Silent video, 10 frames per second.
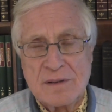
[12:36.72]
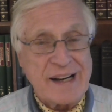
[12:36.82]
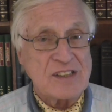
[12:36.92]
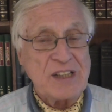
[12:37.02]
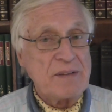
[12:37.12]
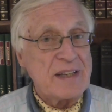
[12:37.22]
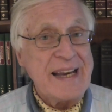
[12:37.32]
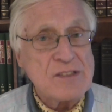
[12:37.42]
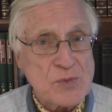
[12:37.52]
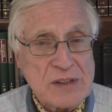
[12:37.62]
I can see even
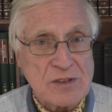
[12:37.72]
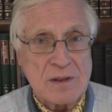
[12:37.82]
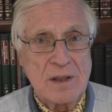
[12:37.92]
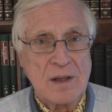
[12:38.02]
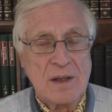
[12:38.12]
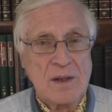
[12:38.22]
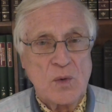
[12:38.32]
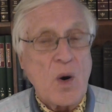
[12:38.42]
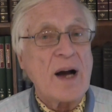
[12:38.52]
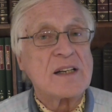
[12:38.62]
less reason
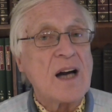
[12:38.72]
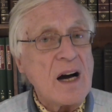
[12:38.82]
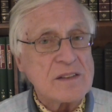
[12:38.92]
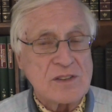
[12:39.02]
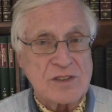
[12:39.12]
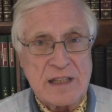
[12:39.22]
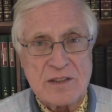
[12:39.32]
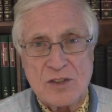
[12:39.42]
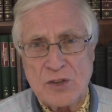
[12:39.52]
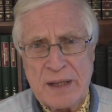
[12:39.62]
why a garden
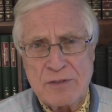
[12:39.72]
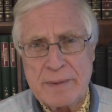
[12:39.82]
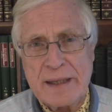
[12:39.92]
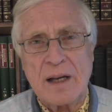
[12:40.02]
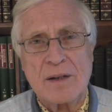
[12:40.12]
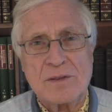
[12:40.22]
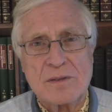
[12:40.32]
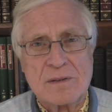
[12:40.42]
centre should ever be closed.